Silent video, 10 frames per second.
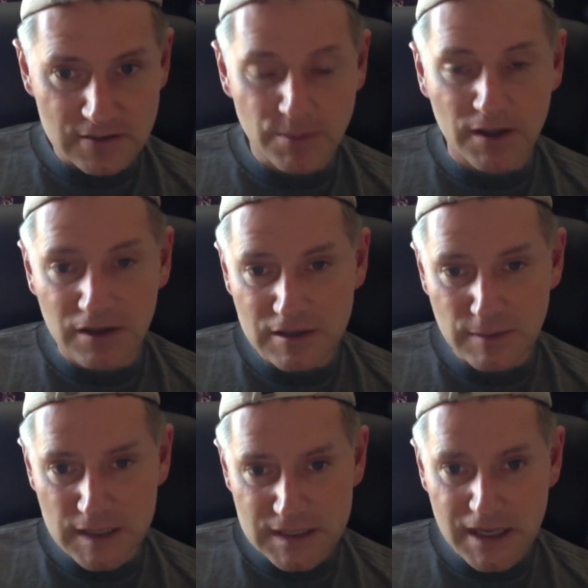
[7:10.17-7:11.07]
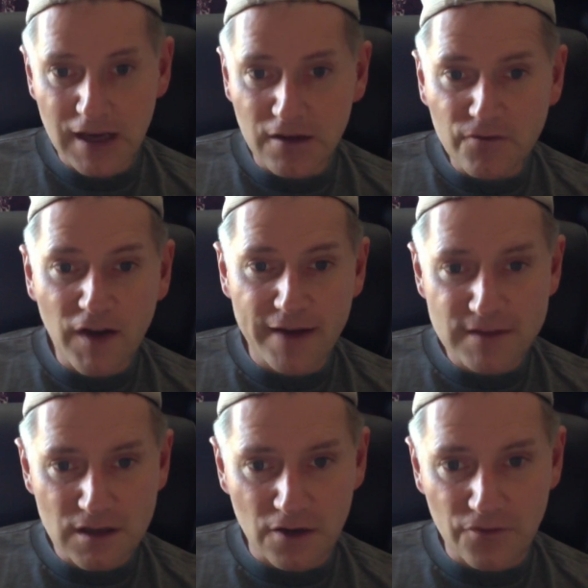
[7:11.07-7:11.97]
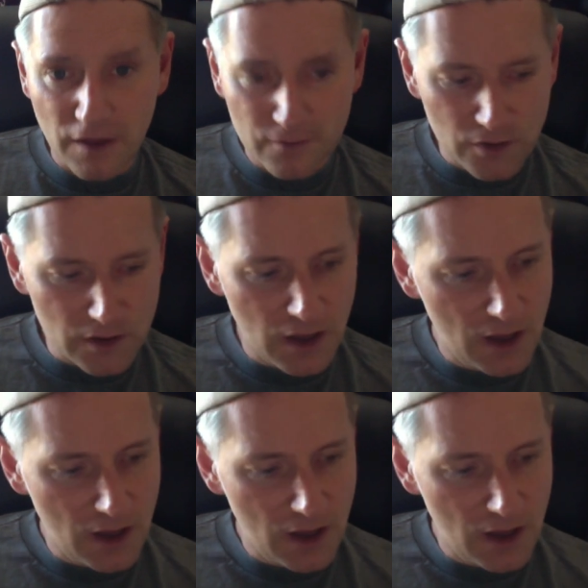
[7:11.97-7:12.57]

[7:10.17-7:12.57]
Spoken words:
But he's my second 5-star favorite.